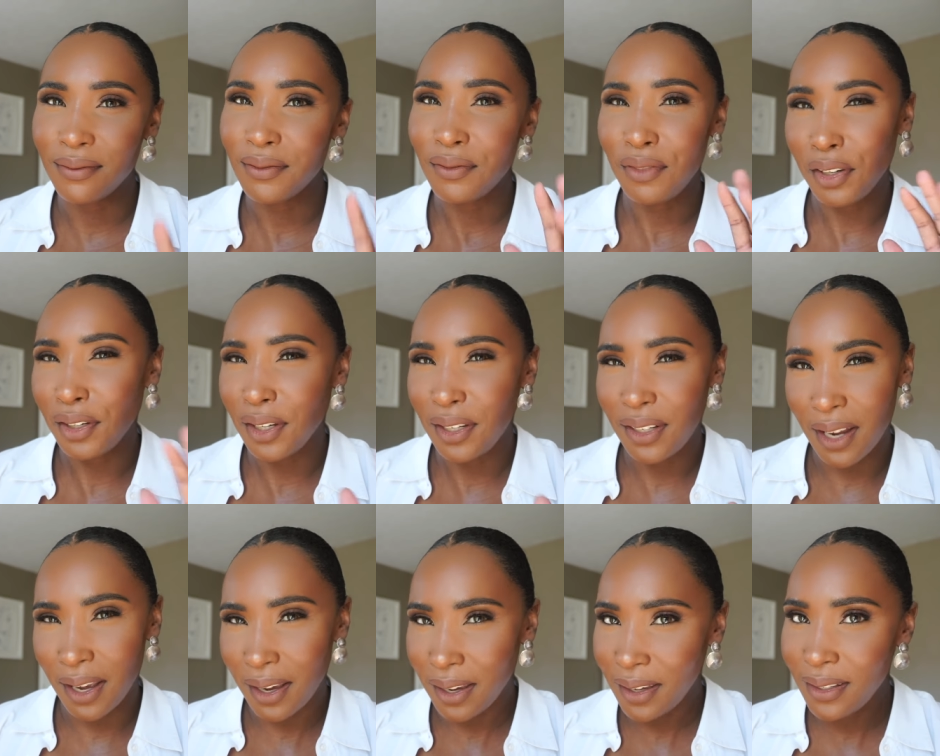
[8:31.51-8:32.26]
very
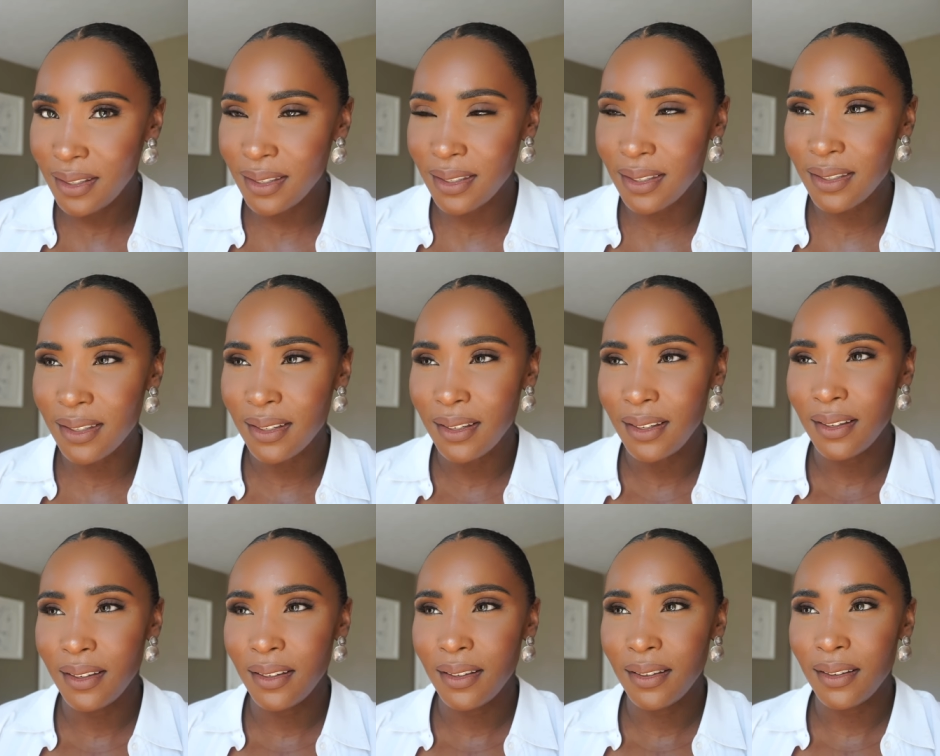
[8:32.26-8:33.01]
nice.
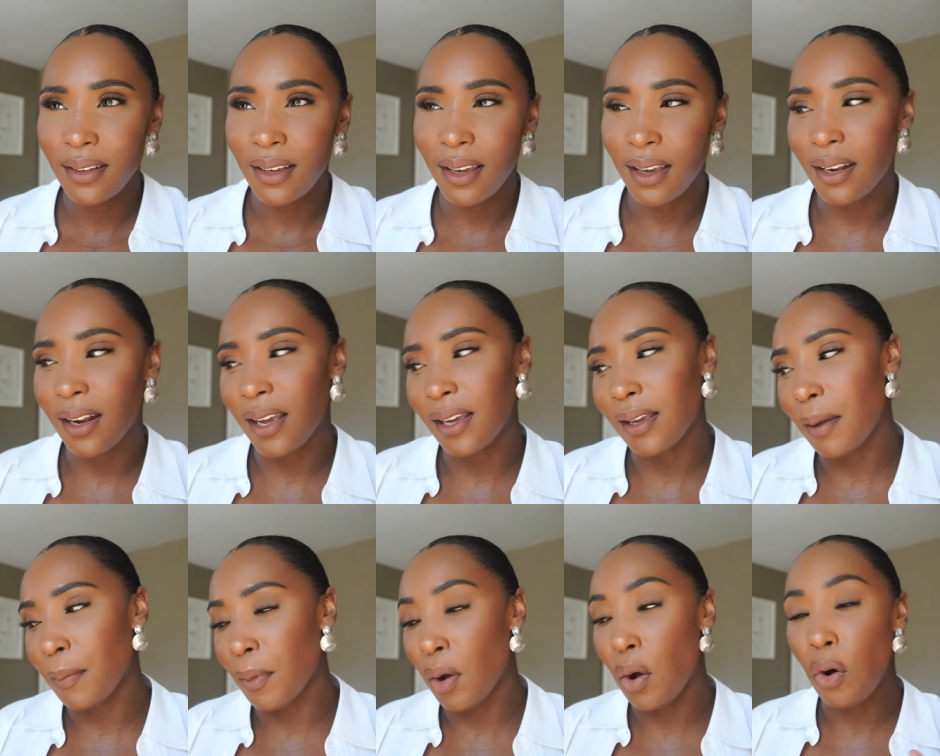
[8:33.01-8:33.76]
And I
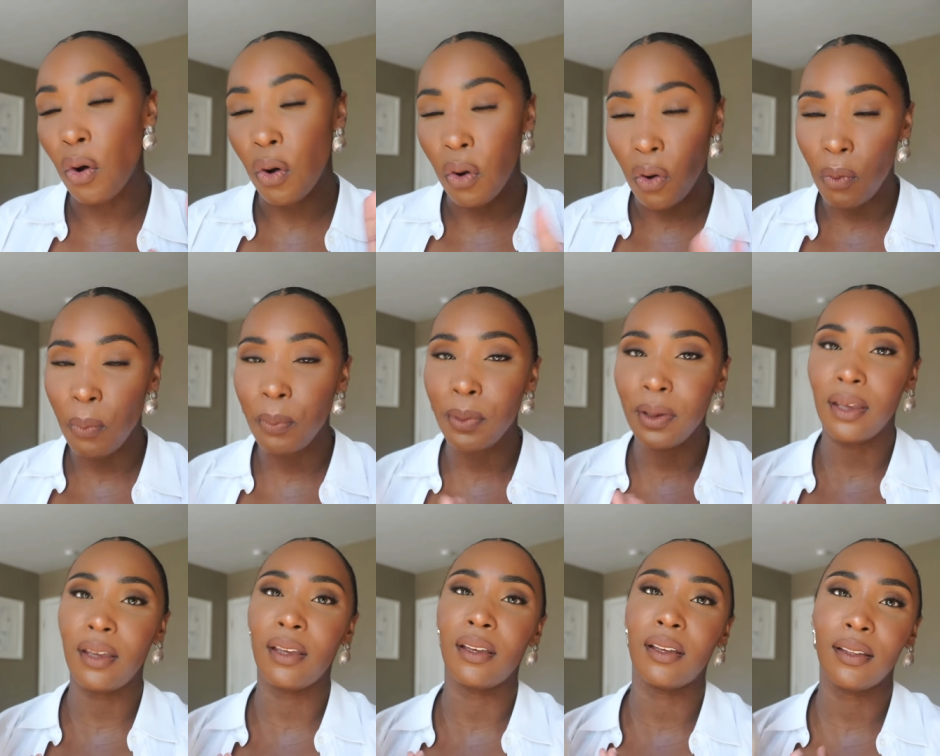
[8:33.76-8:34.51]
am
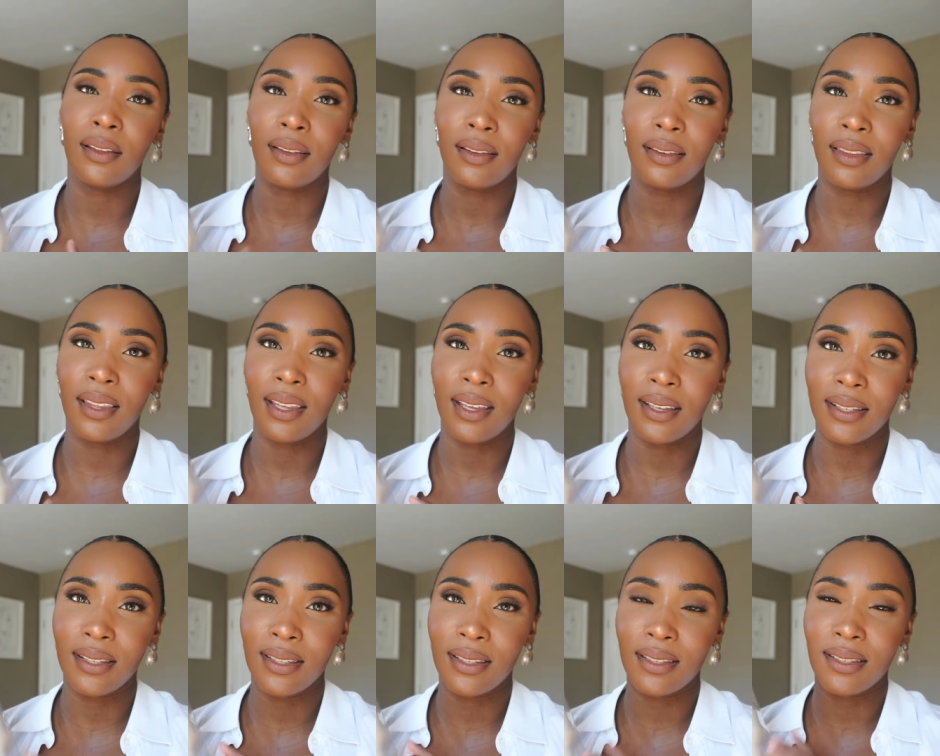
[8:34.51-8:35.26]
hoping
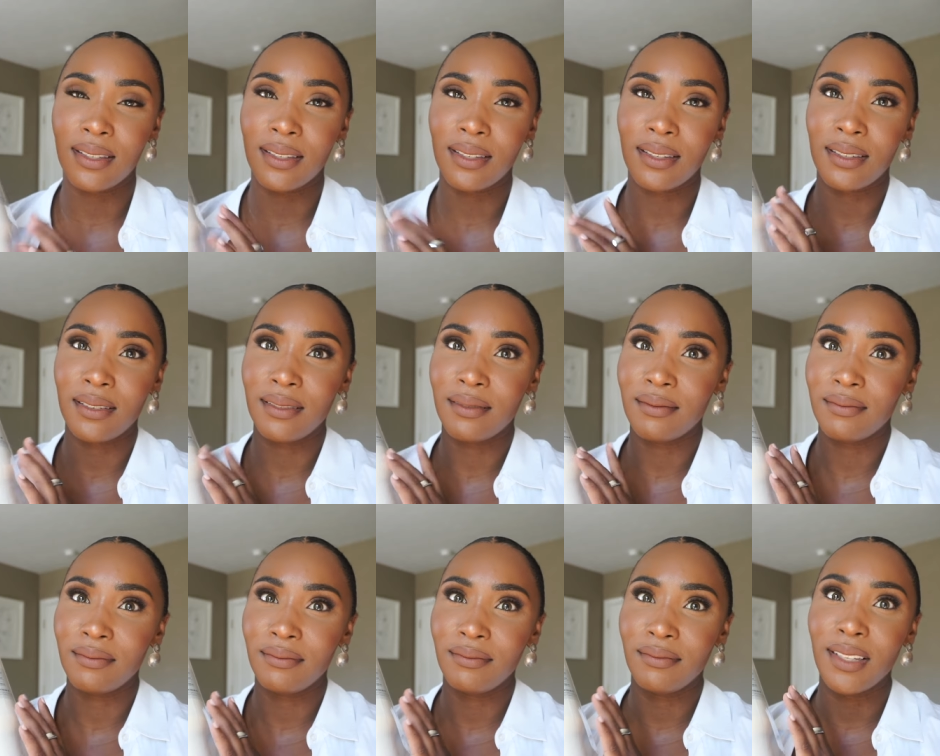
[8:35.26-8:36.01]
this
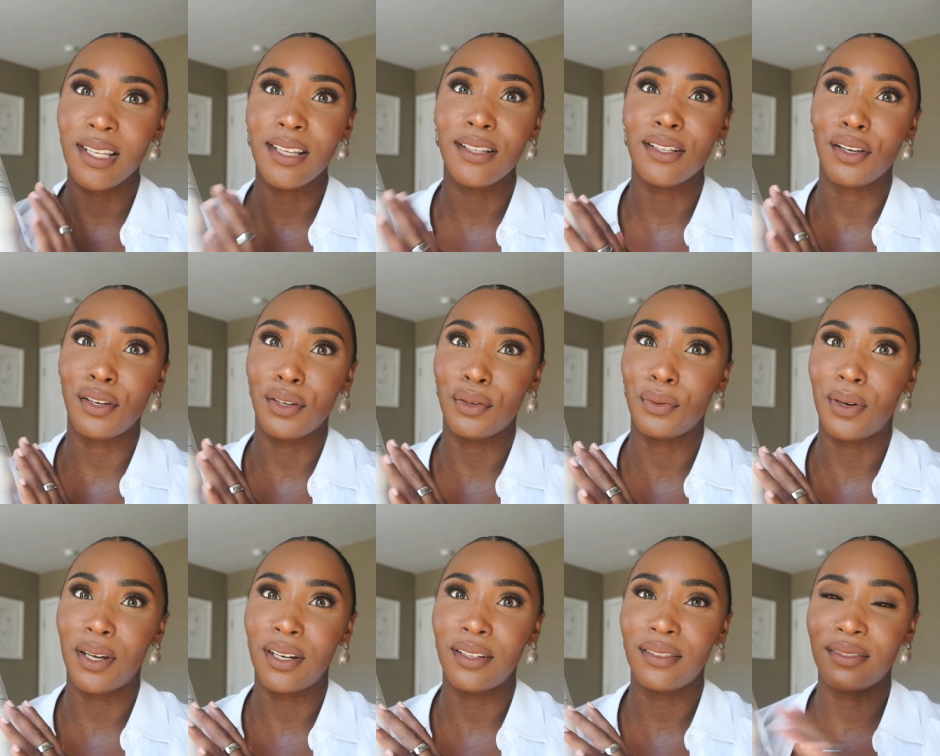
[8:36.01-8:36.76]
is a good
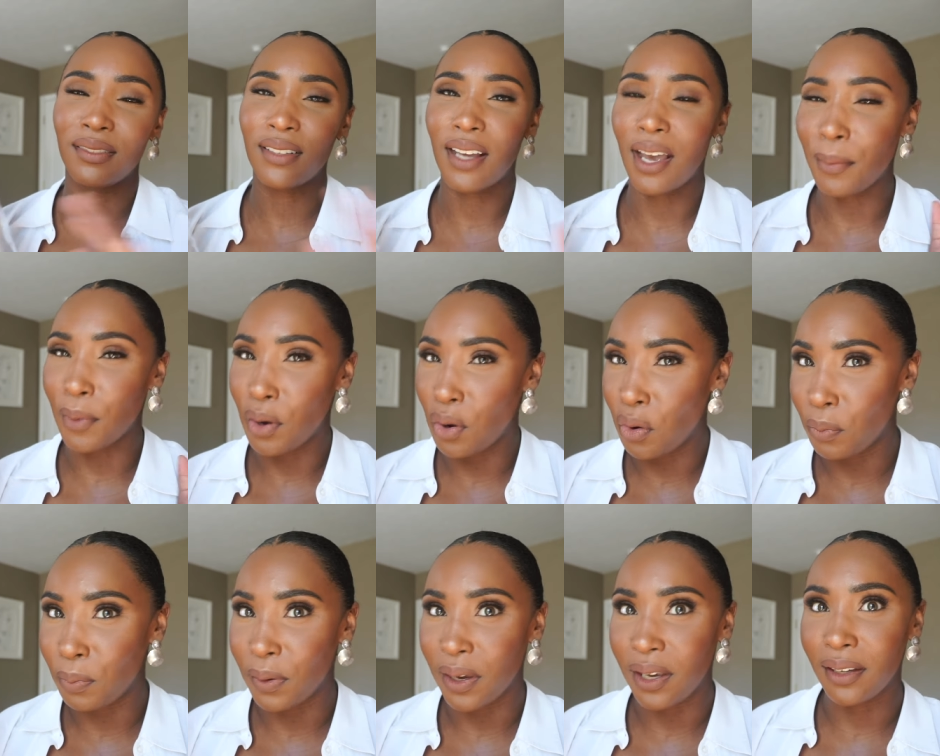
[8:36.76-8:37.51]
one. I'm
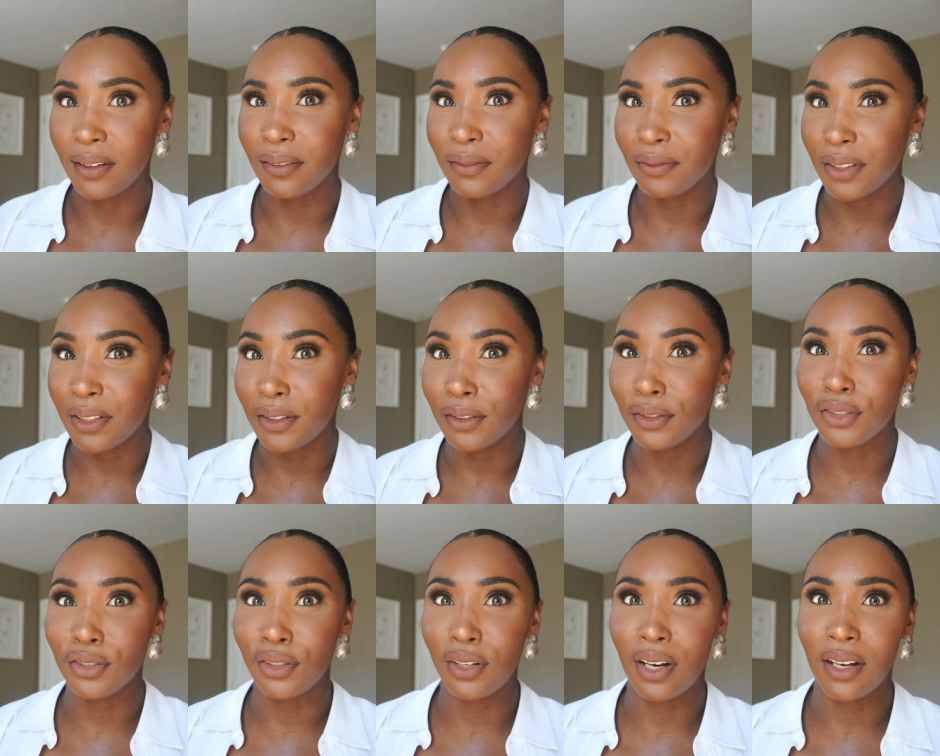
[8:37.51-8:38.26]
hoping,
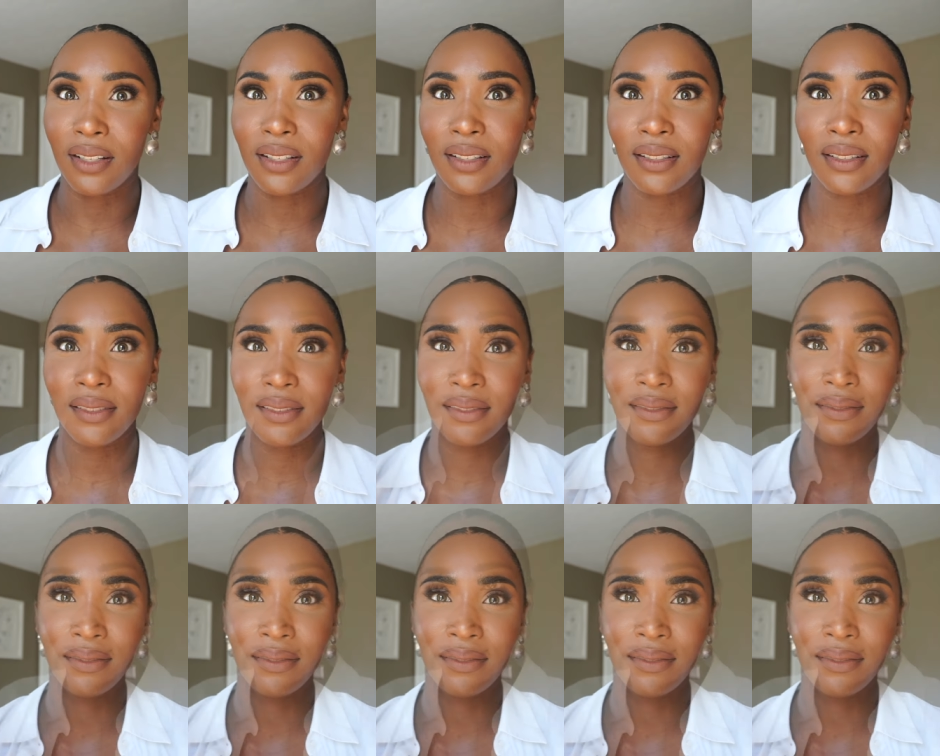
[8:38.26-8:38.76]
fingers crossed.